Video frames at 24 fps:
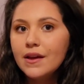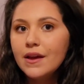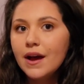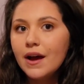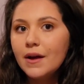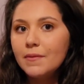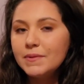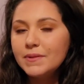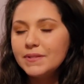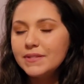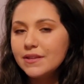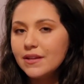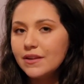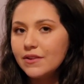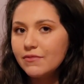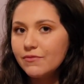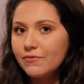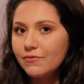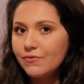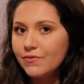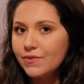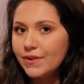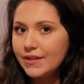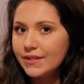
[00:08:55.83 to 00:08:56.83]
instead of
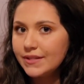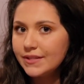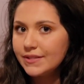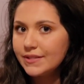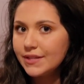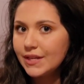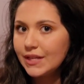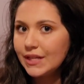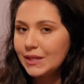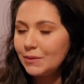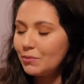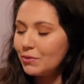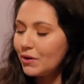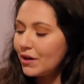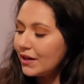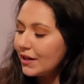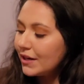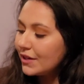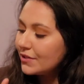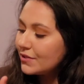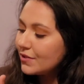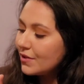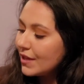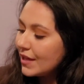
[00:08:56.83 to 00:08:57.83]
necessarily
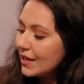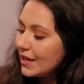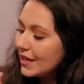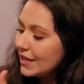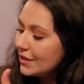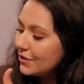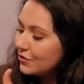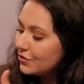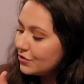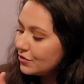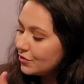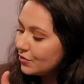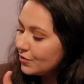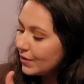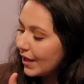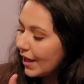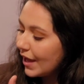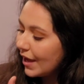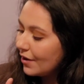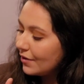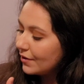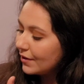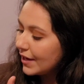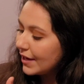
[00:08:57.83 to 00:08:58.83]
products, so they each do
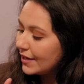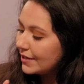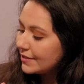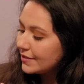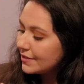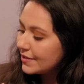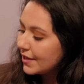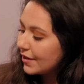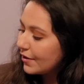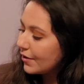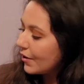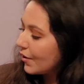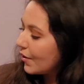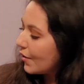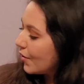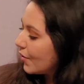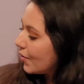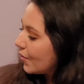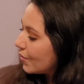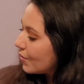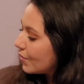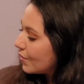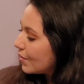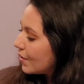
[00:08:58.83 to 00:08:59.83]
count as their
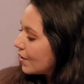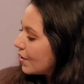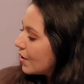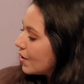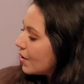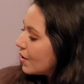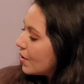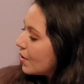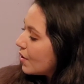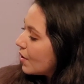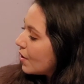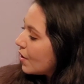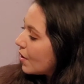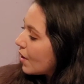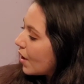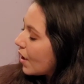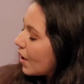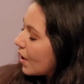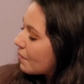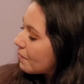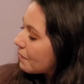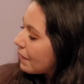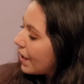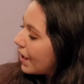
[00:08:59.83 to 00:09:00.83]
own
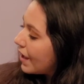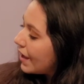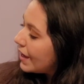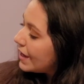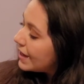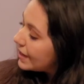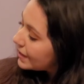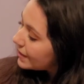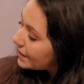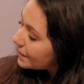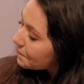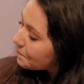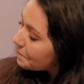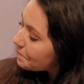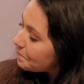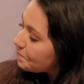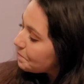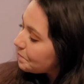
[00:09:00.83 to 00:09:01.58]
item.